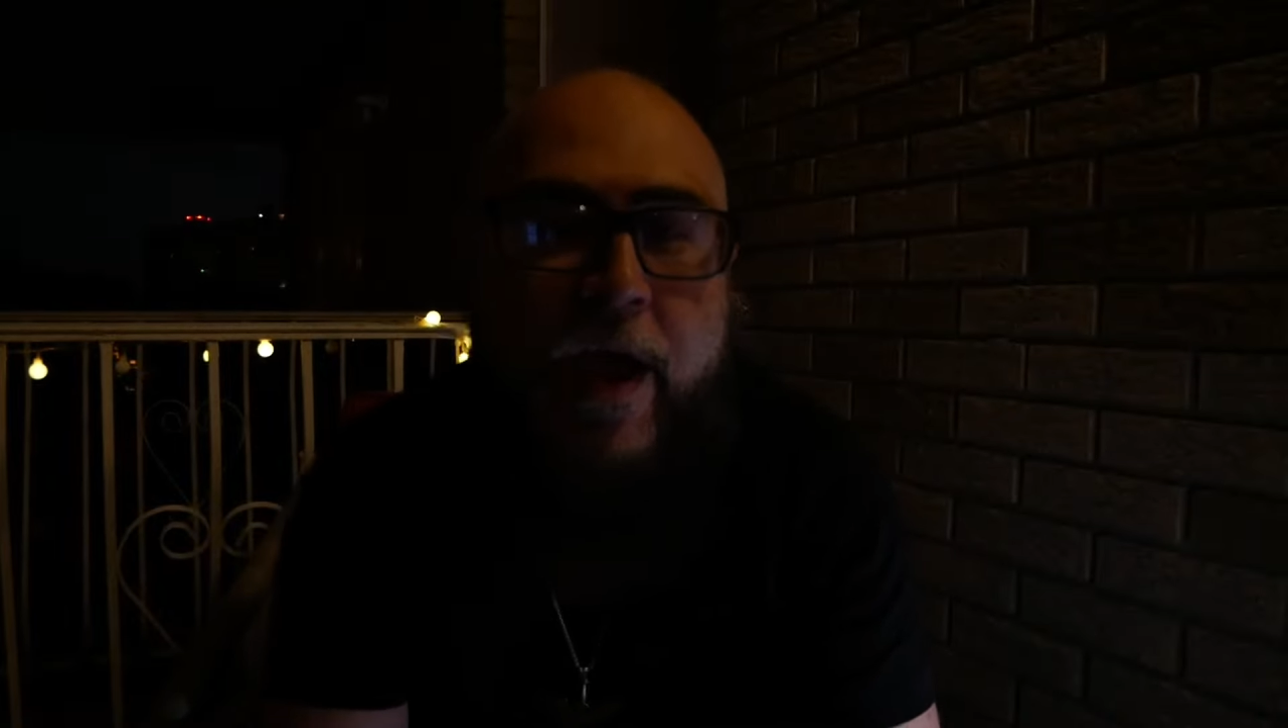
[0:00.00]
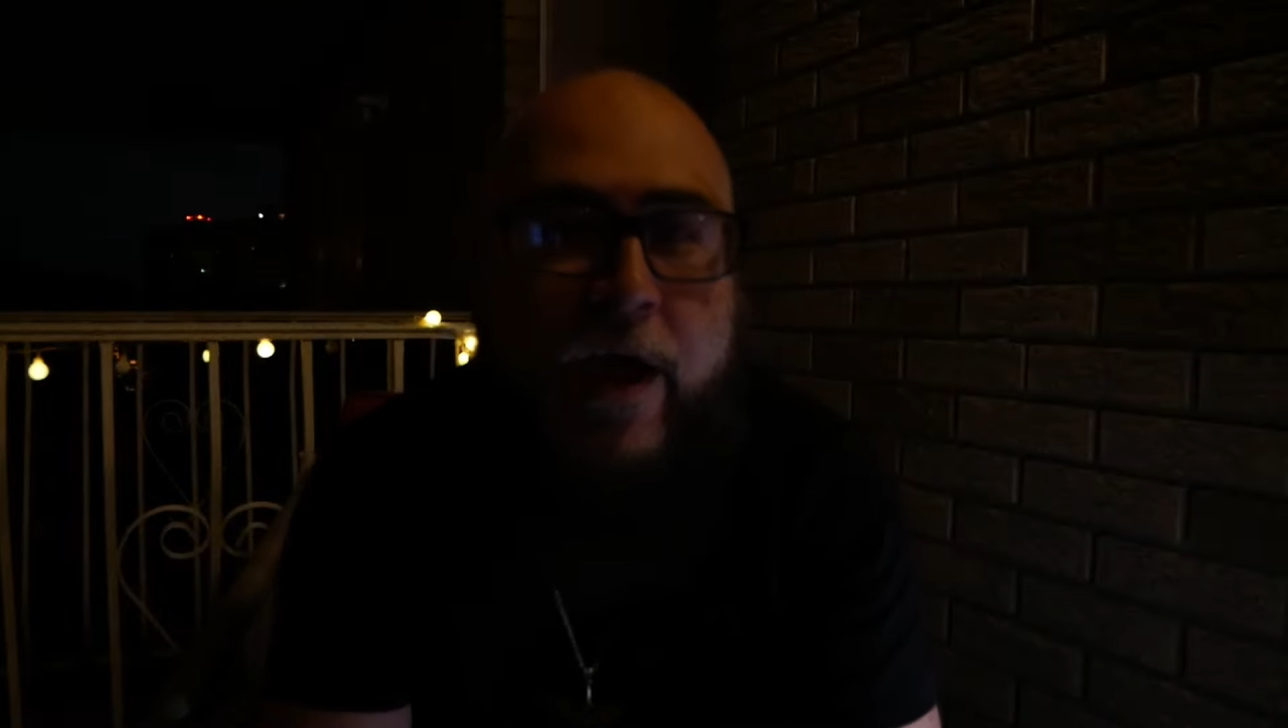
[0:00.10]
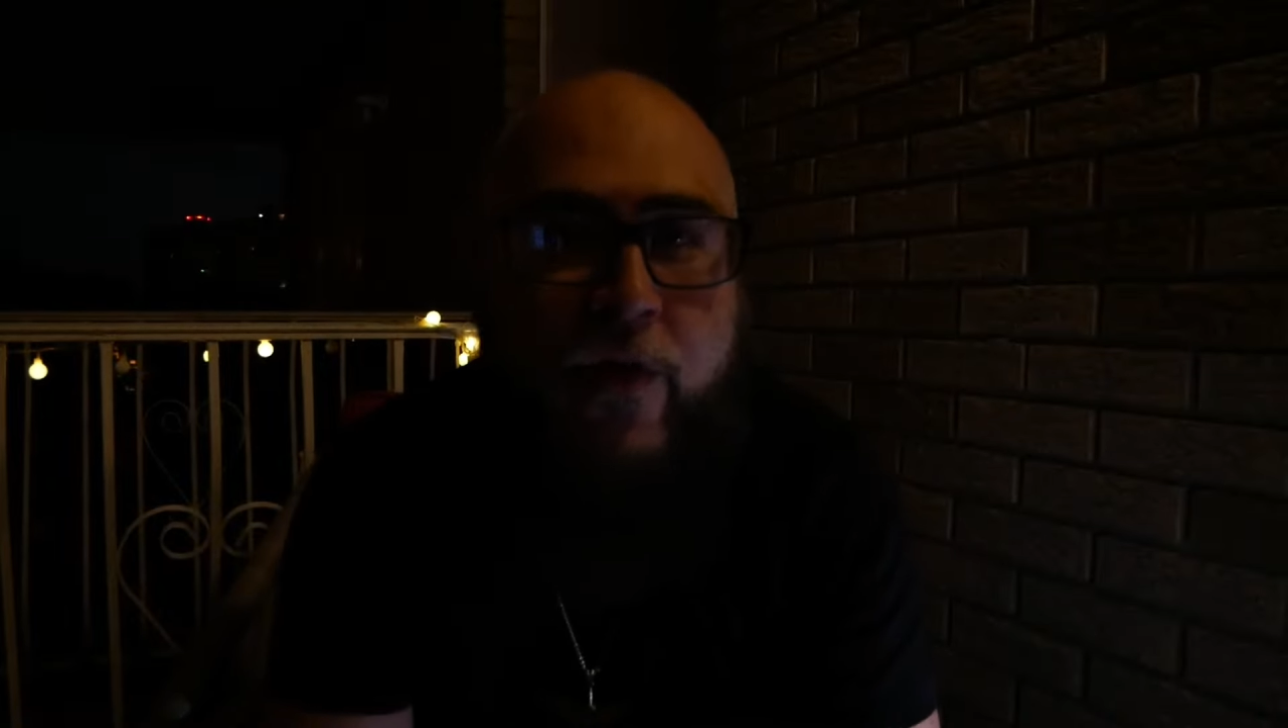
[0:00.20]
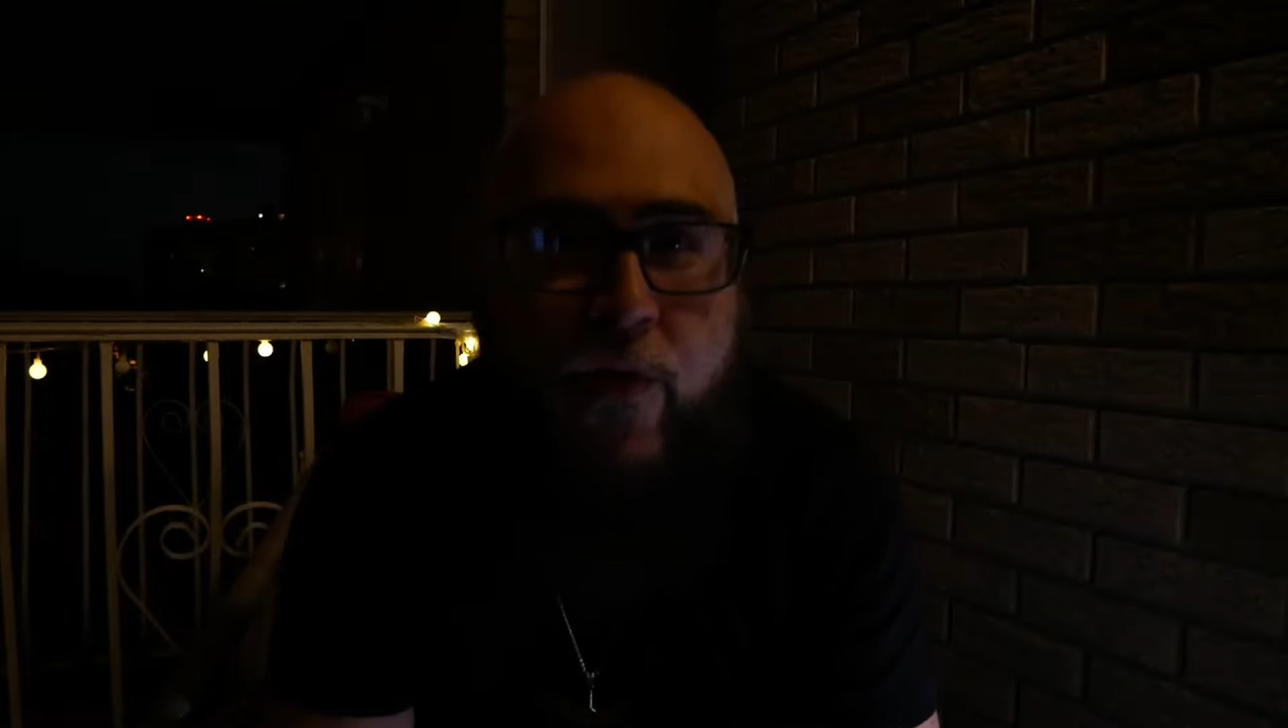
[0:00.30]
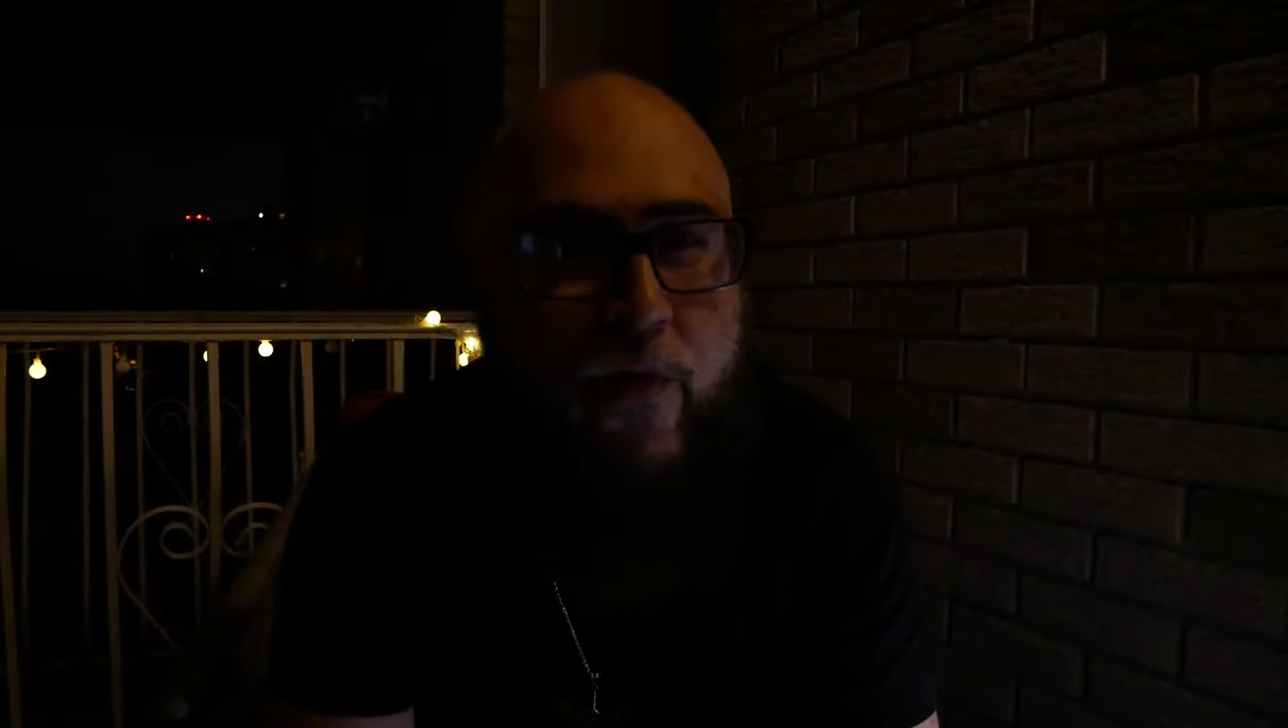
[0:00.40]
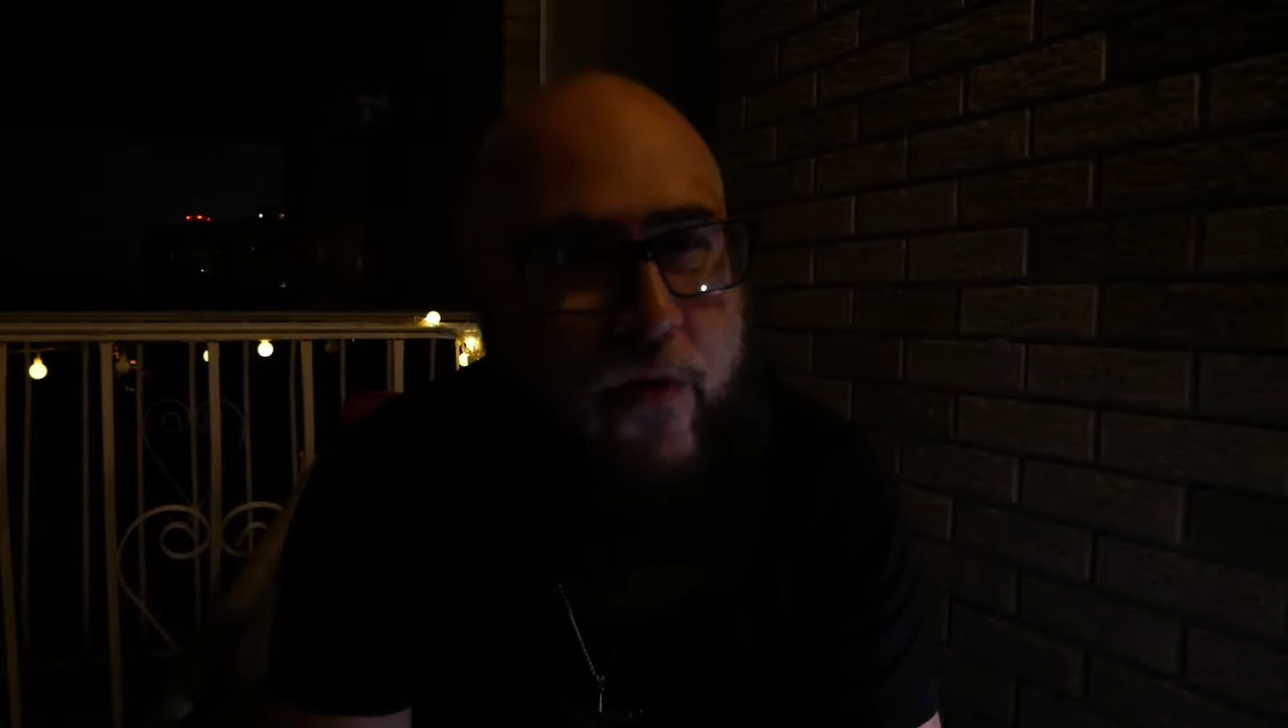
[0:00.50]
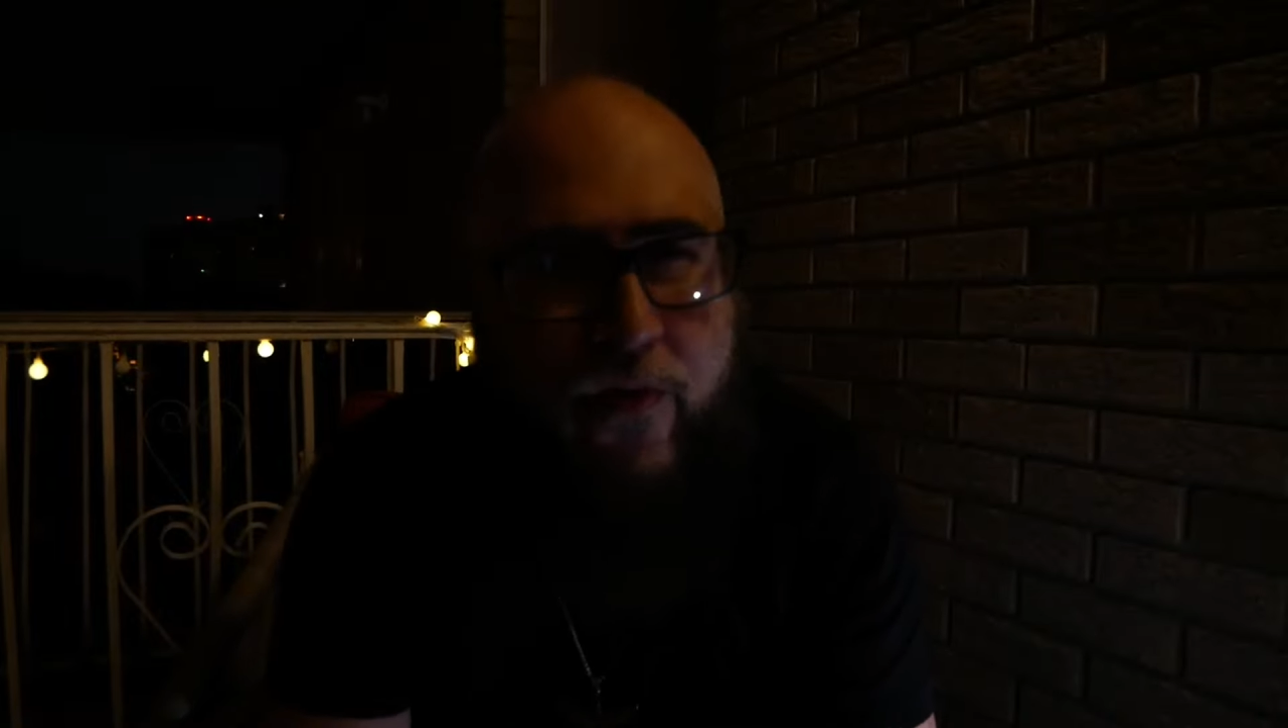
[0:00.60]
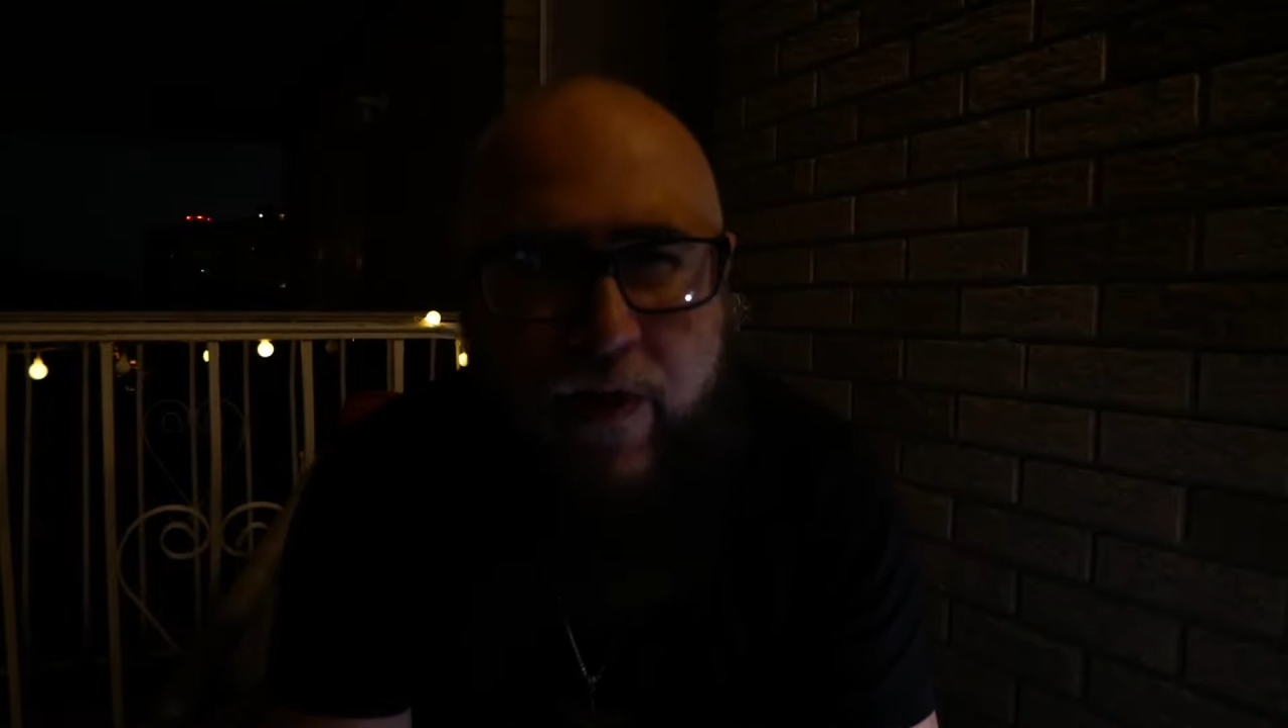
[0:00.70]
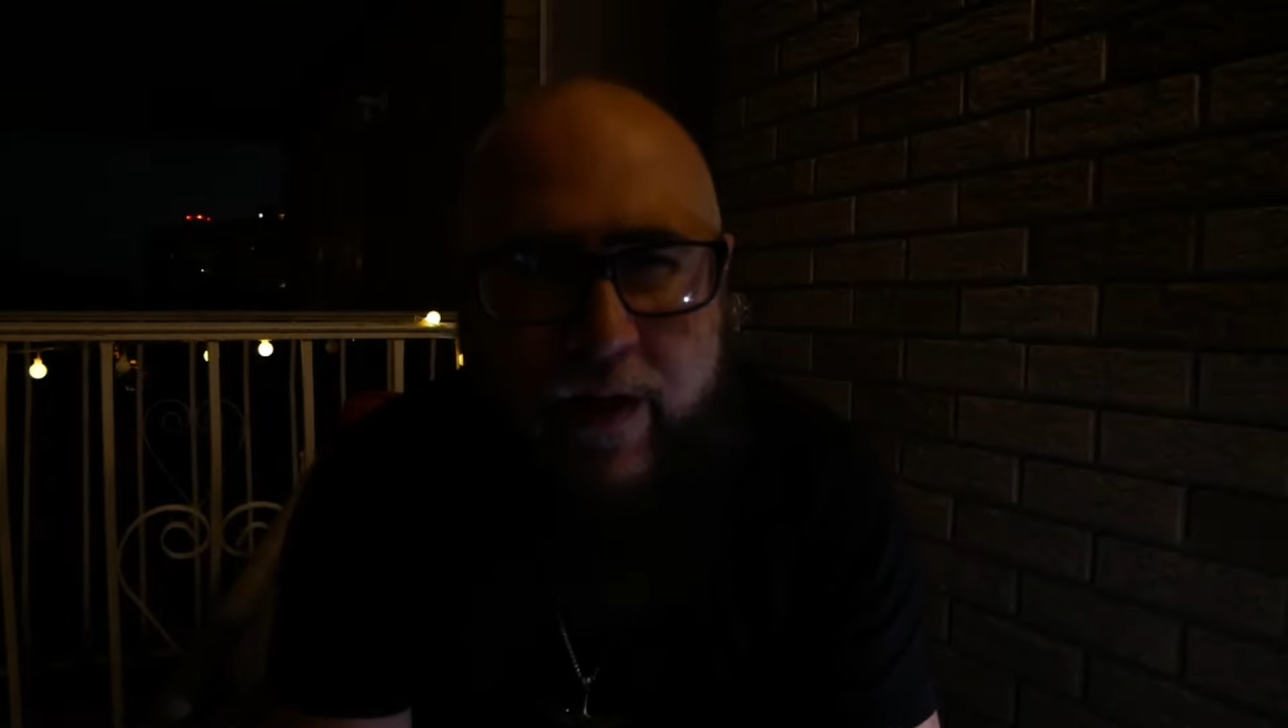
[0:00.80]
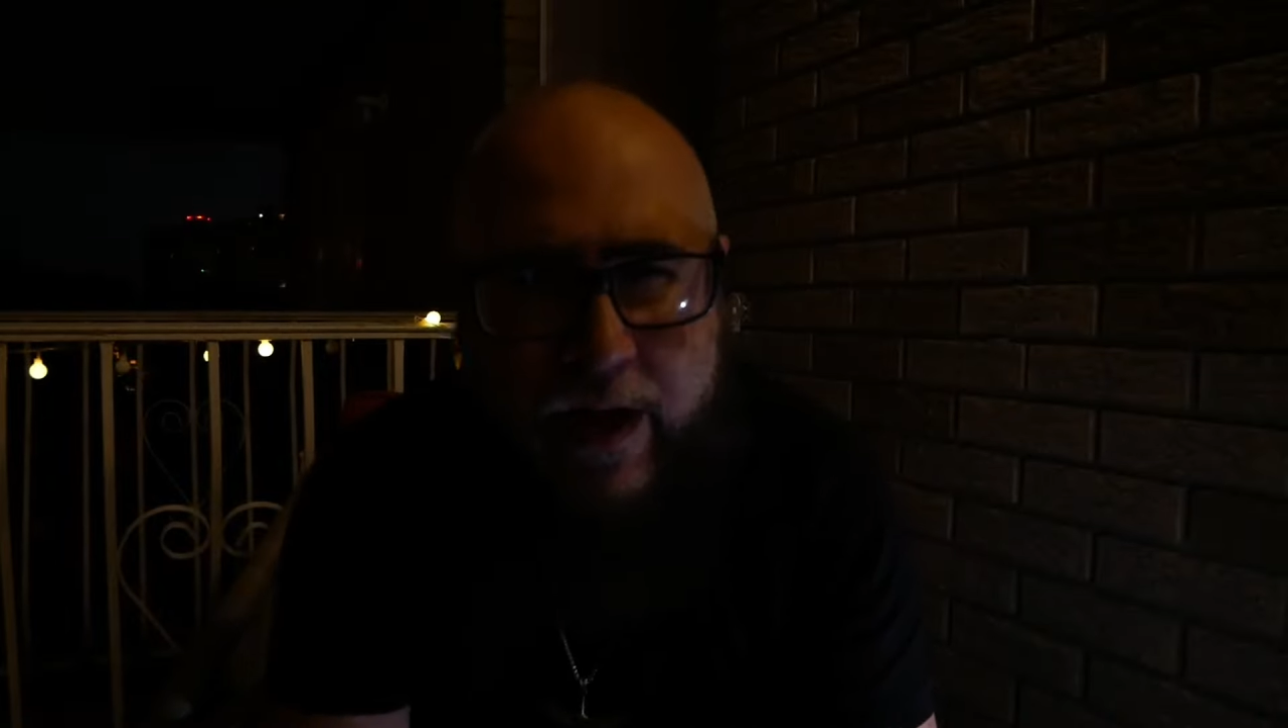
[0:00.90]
and all the...